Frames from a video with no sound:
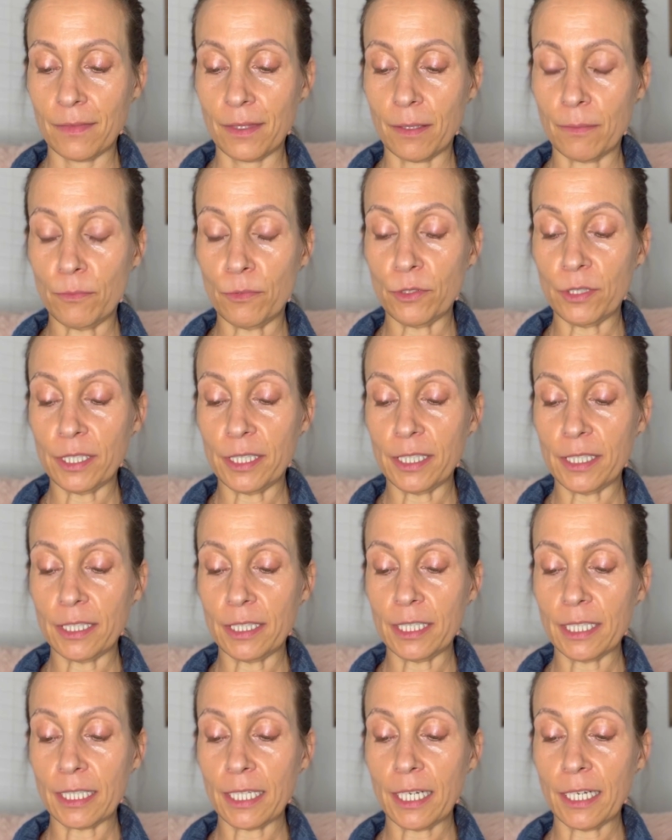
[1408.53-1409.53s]
Breathe in
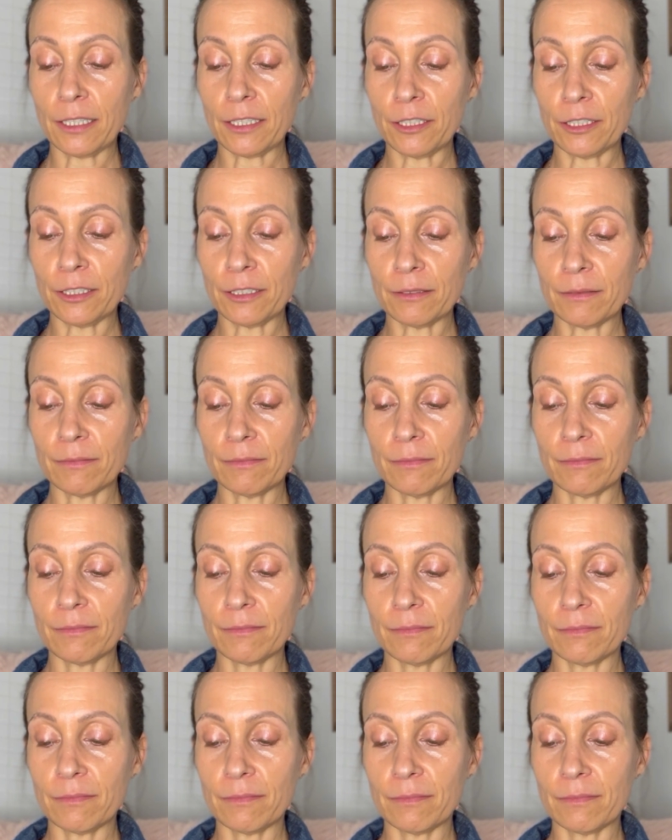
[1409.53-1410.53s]
the color,
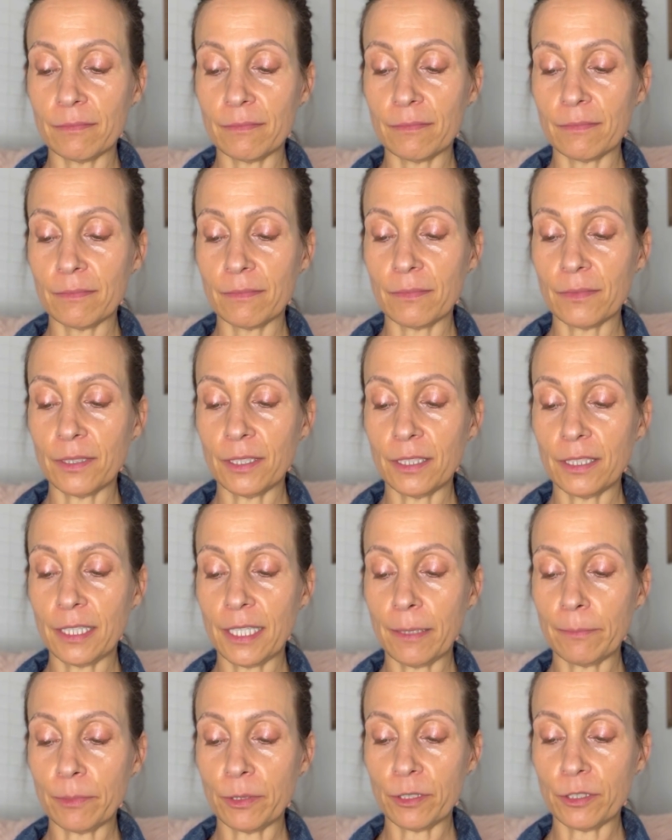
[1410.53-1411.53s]
the
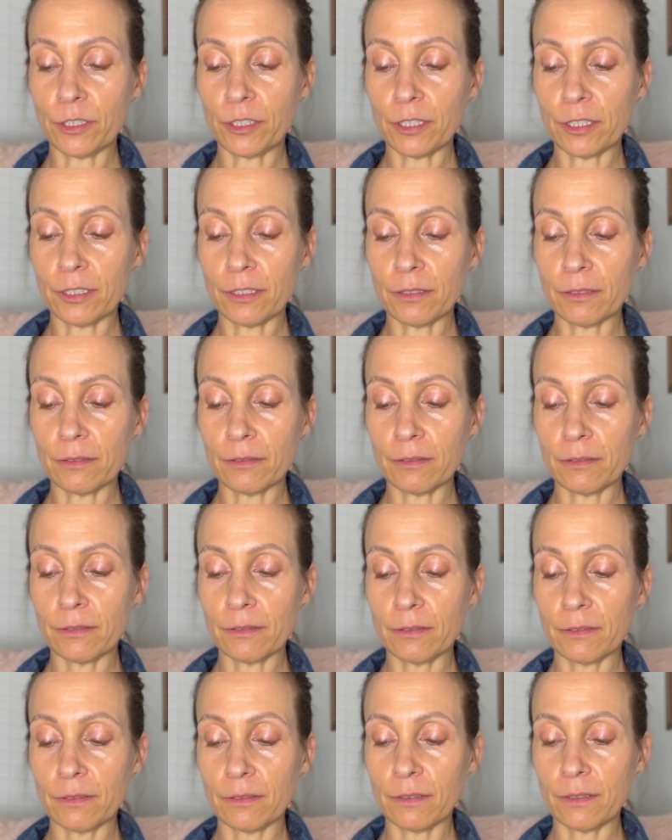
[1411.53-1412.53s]
temperature,
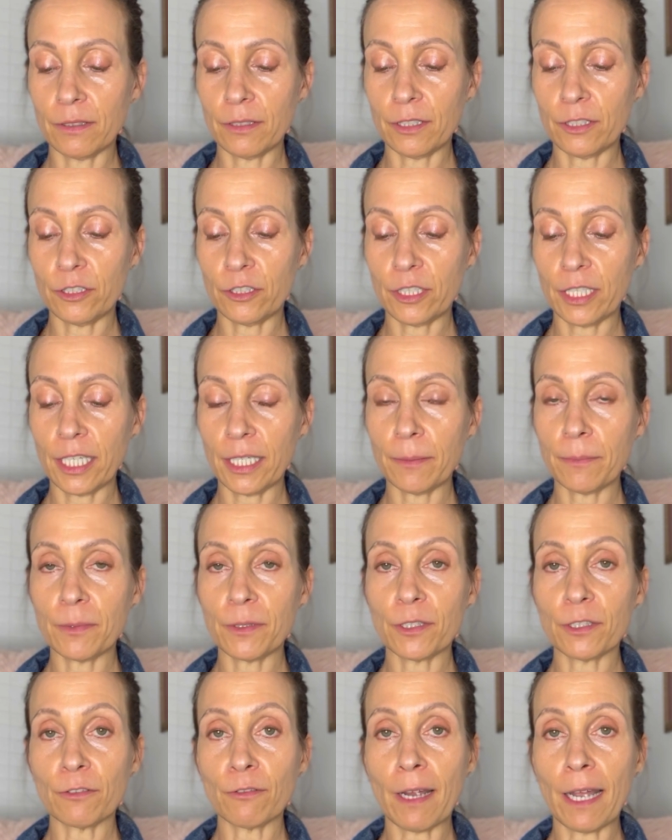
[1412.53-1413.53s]
the
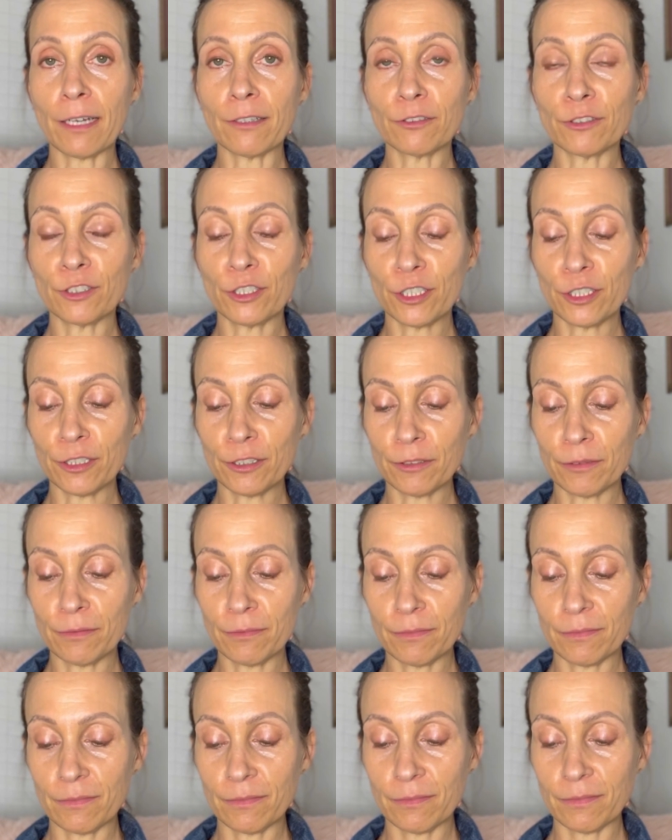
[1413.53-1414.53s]
shapes around you,
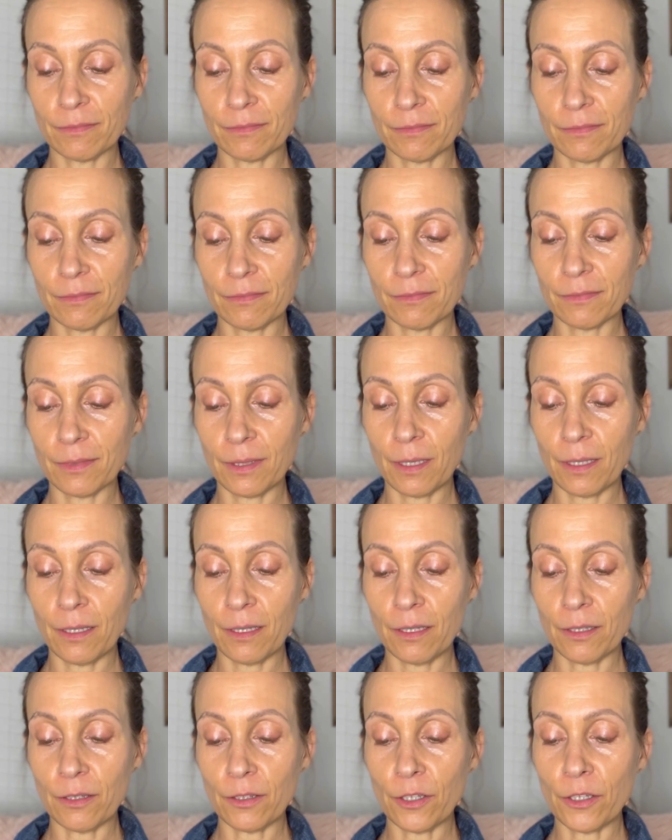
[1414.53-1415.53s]

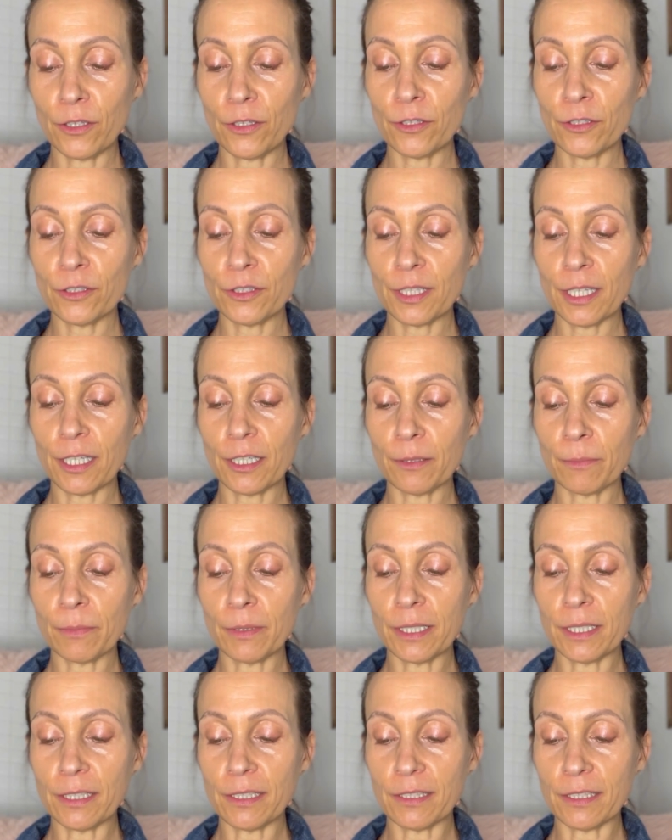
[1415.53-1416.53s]
those that are
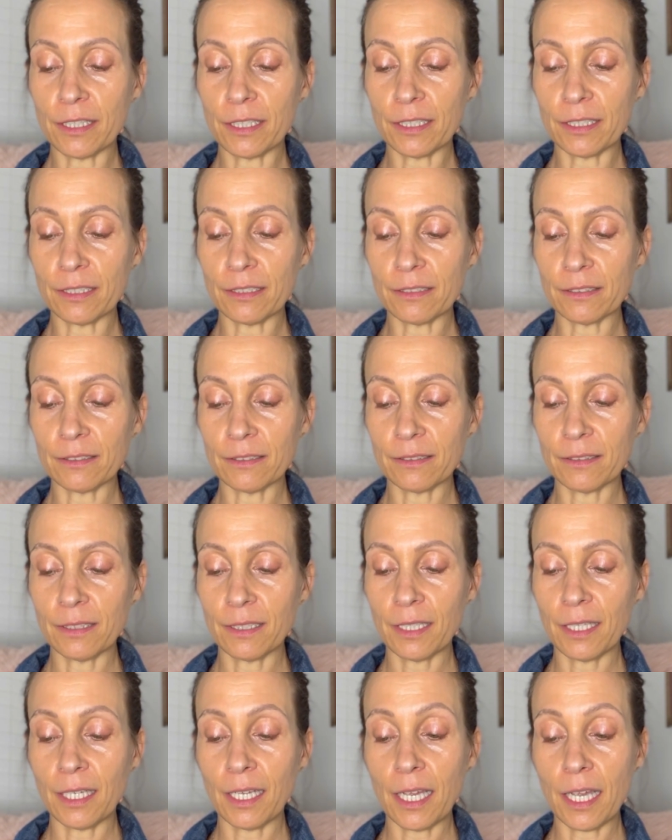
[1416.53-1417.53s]
pleasing
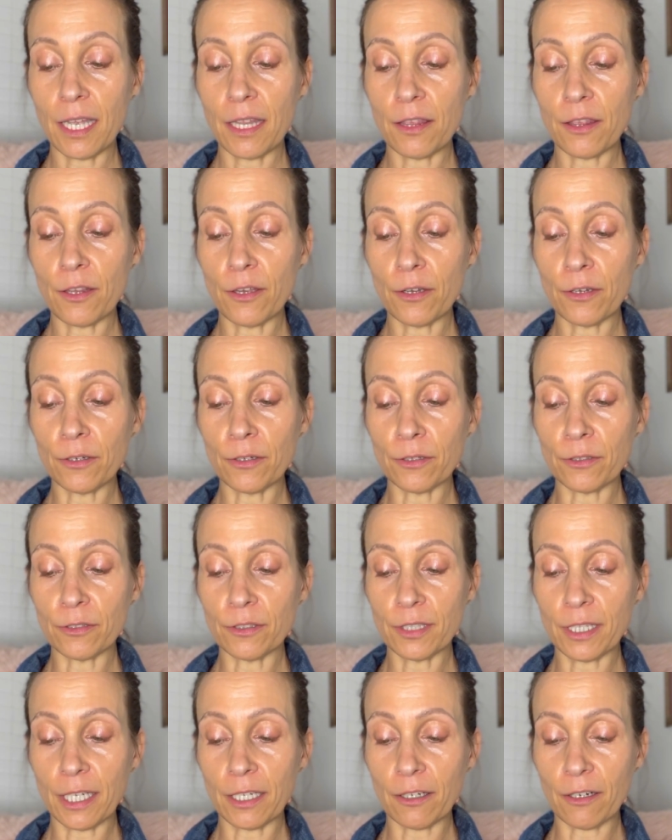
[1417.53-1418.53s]
and
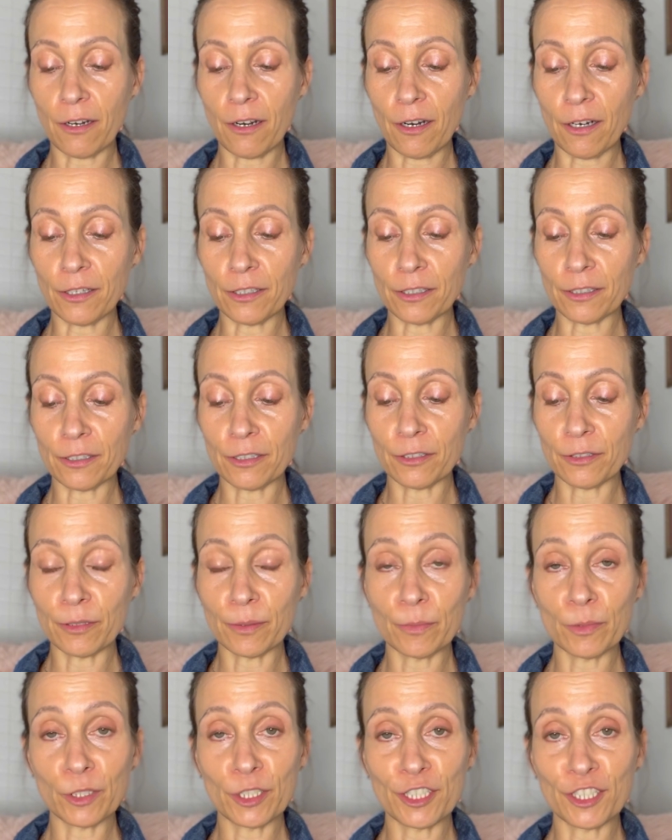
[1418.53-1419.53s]
those that are harder to
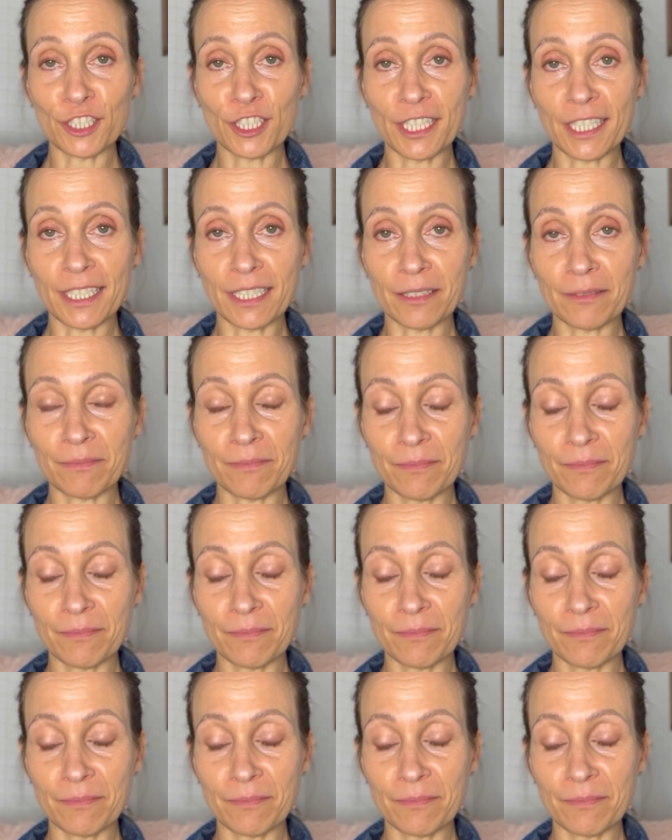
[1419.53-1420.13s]
appreciate.